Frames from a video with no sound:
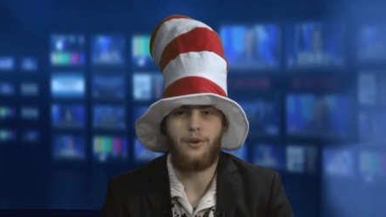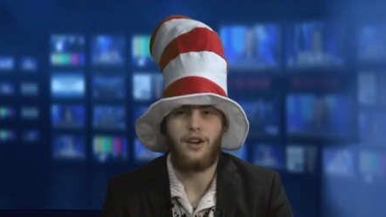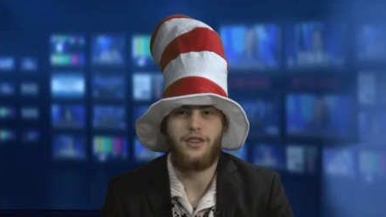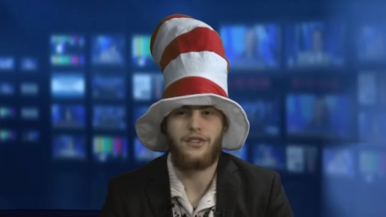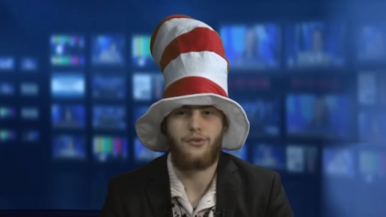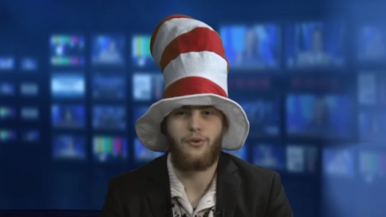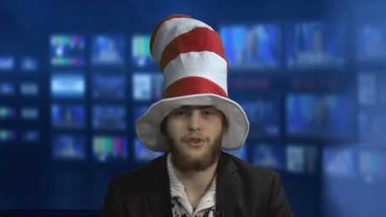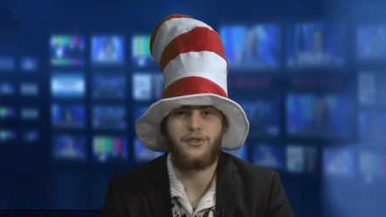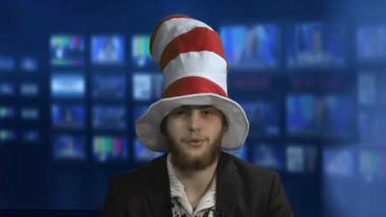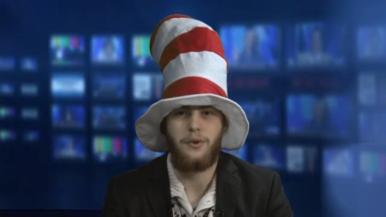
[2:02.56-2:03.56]
projects for
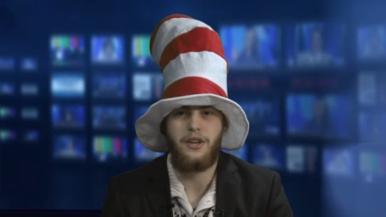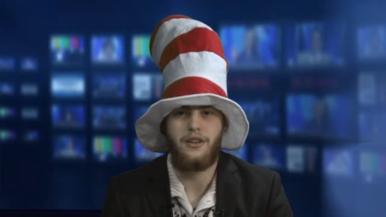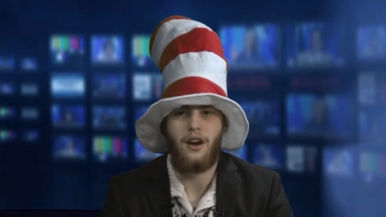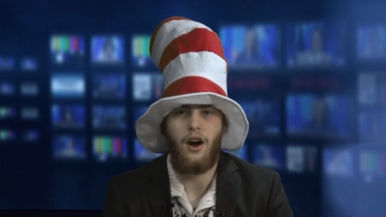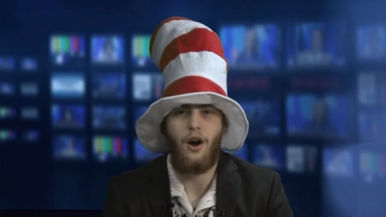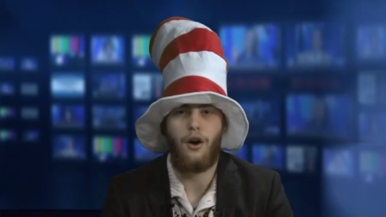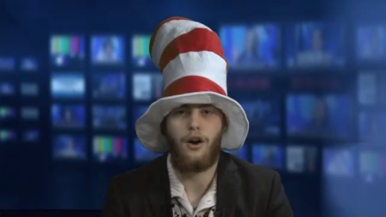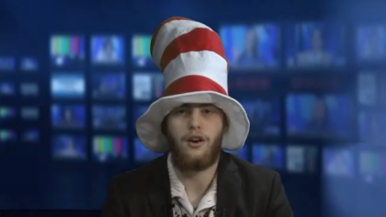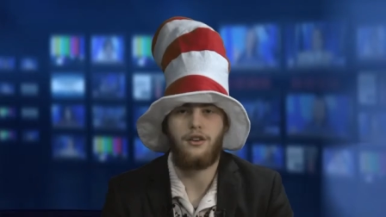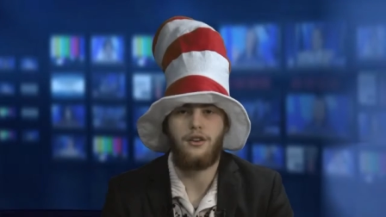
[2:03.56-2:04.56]
this week
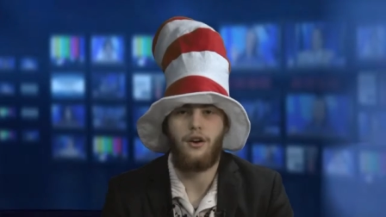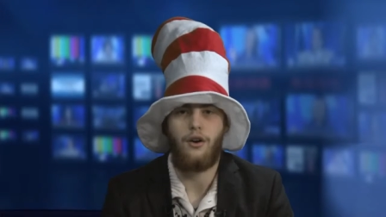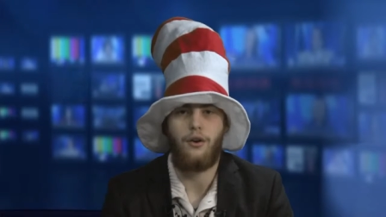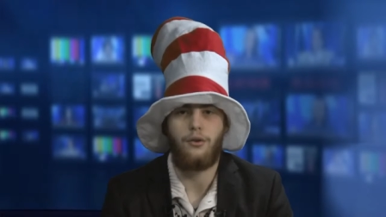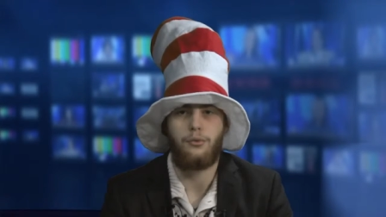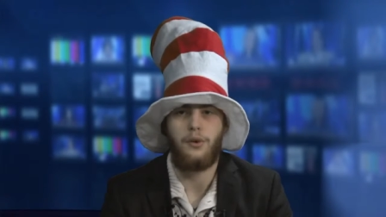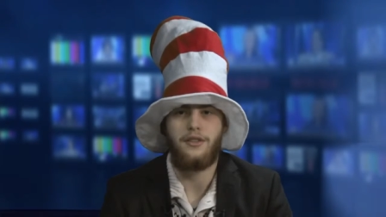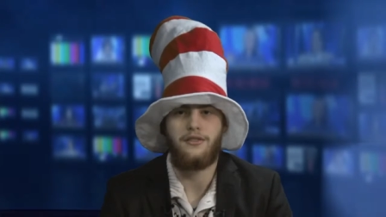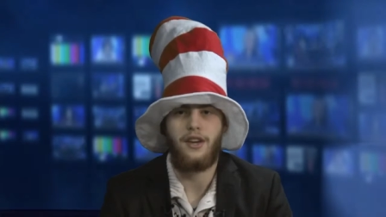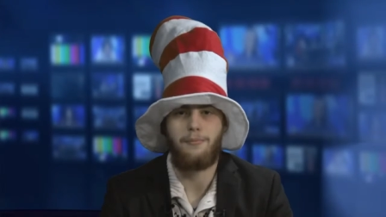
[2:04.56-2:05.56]
are on
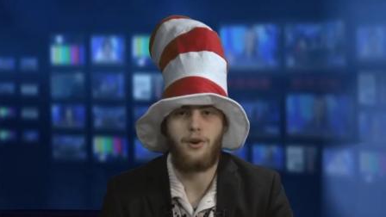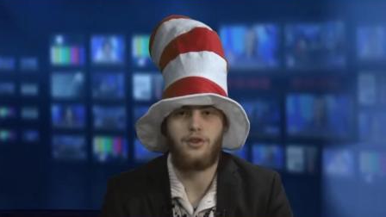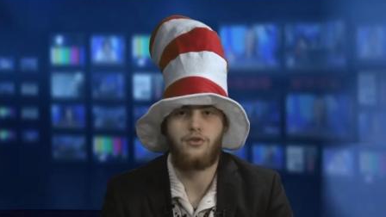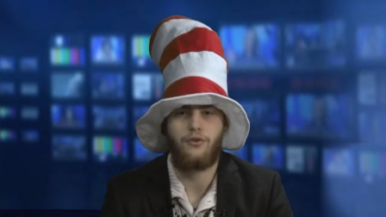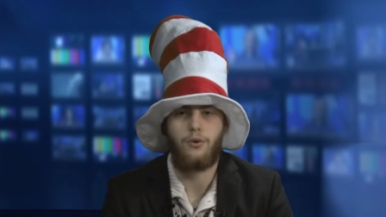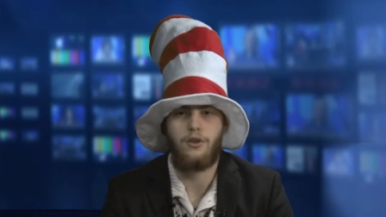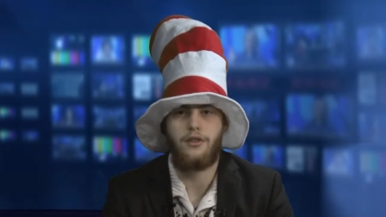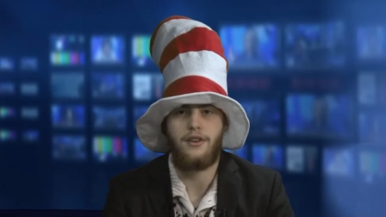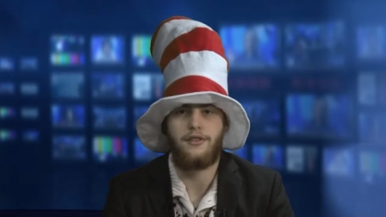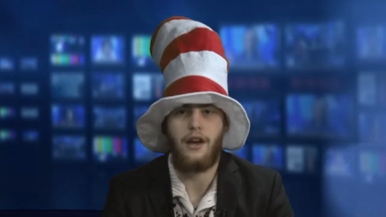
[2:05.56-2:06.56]
Wednesday, March
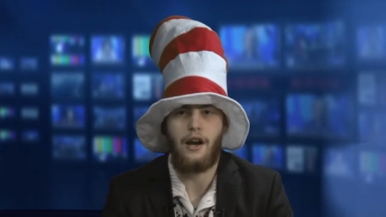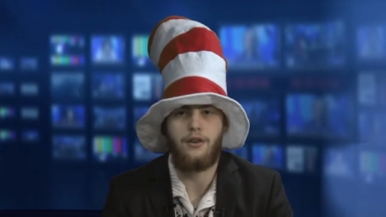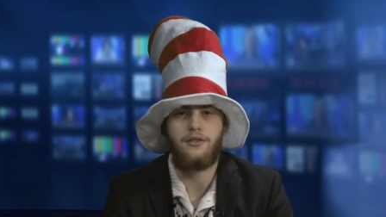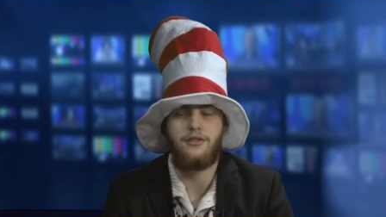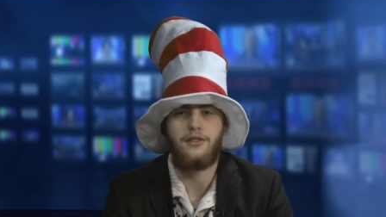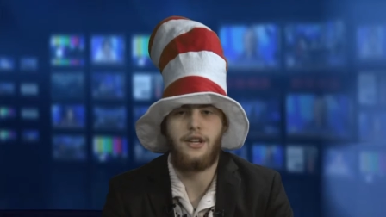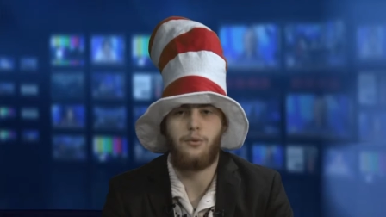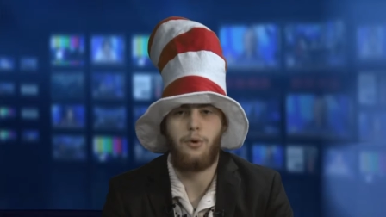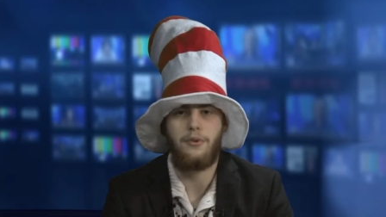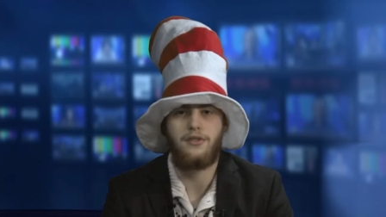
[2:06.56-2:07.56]
4th is the Harrison City
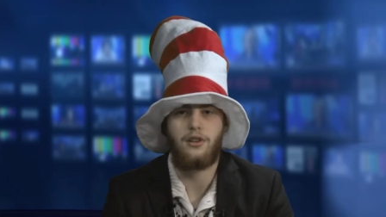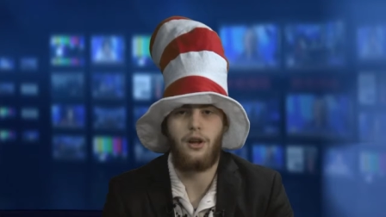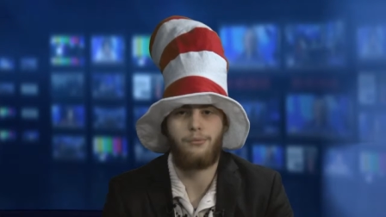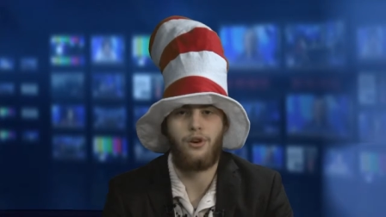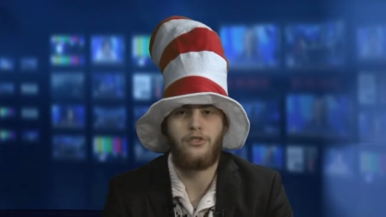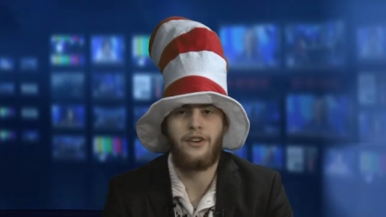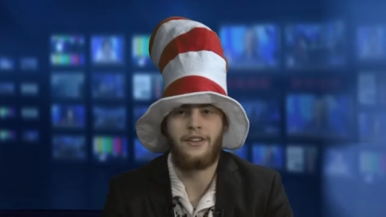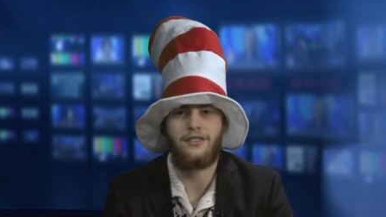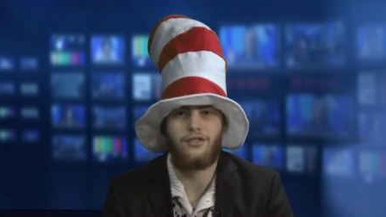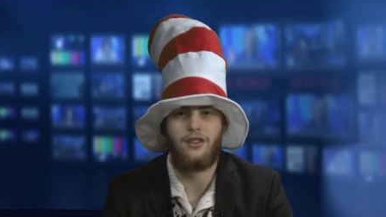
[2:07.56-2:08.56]
Women's Club
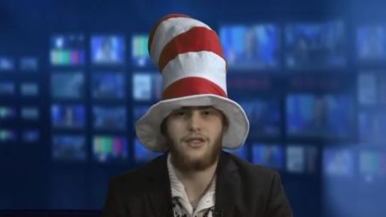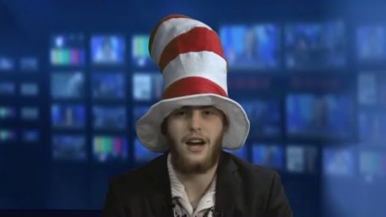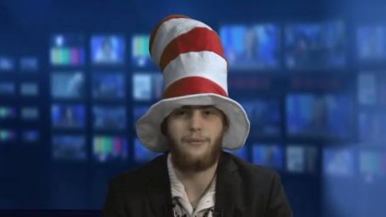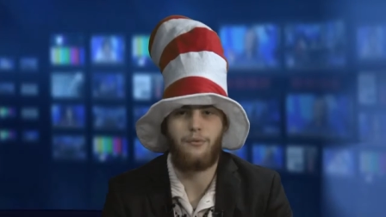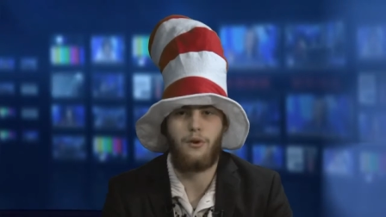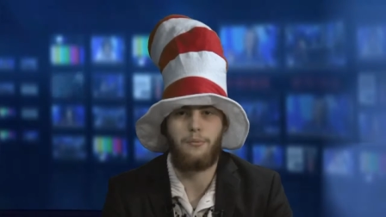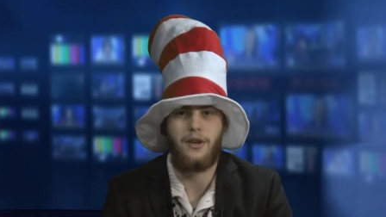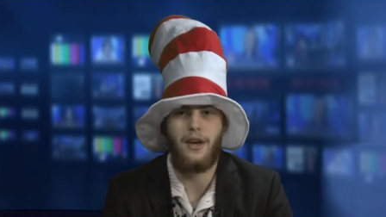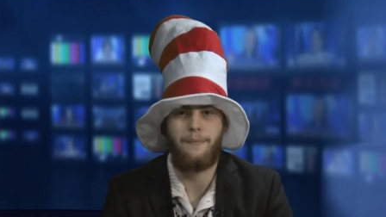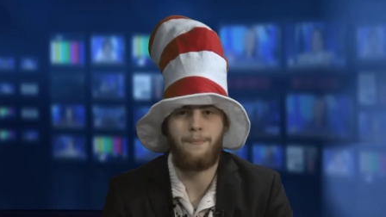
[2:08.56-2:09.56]
project, start time 4
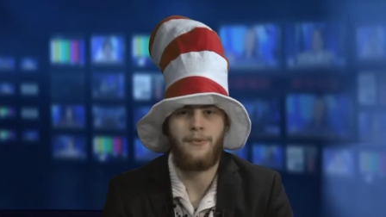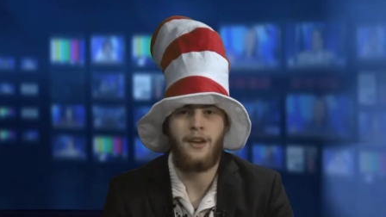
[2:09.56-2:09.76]
p.m.